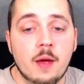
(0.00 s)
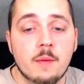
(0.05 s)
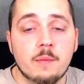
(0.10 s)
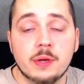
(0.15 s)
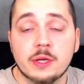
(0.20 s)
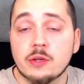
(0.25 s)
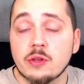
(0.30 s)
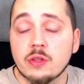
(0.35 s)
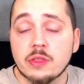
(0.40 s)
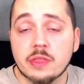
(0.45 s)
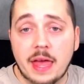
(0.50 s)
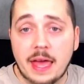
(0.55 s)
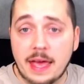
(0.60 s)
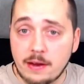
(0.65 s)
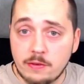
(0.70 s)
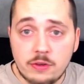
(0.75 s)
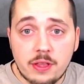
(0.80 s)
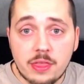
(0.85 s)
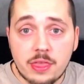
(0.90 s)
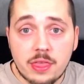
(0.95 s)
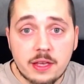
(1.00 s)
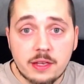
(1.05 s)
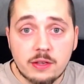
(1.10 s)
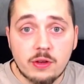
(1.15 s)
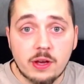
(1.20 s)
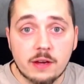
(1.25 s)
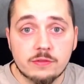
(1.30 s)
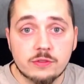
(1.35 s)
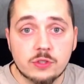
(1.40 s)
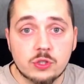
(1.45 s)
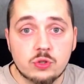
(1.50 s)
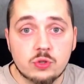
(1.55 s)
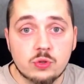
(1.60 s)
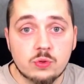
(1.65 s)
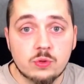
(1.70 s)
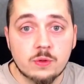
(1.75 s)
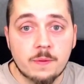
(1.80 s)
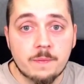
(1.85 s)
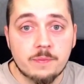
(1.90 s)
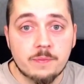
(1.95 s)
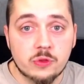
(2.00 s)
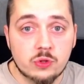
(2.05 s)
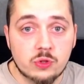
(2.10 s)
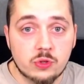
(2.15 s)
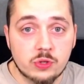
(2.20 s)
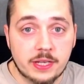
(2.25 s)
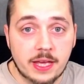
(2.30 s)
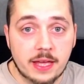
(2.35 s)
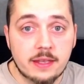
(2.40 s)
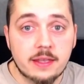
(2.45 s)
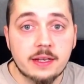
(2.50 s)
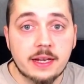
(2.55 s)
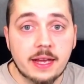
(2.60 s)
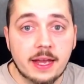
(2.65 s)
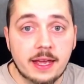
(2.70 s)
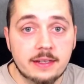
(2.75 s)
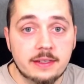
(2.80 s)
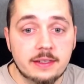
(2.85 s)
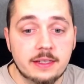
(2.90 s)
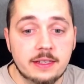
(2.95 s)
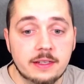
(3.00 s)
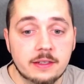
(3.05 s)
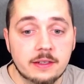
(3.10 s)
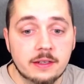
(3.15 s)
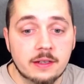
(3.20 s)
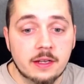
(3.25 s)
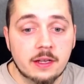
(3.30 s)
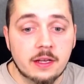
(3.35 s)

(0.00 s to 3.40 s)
because everything you have to do to gather candy